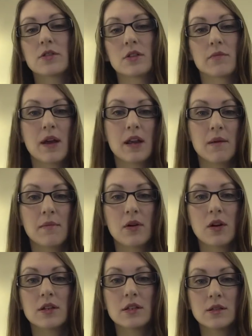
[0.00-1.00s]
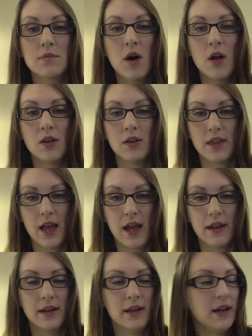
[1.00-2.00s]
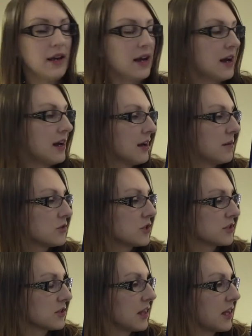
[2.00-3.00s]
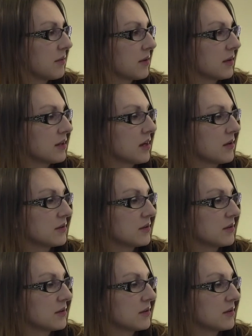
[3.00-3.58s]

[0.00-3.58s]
So my number is smaller than, just so they really know.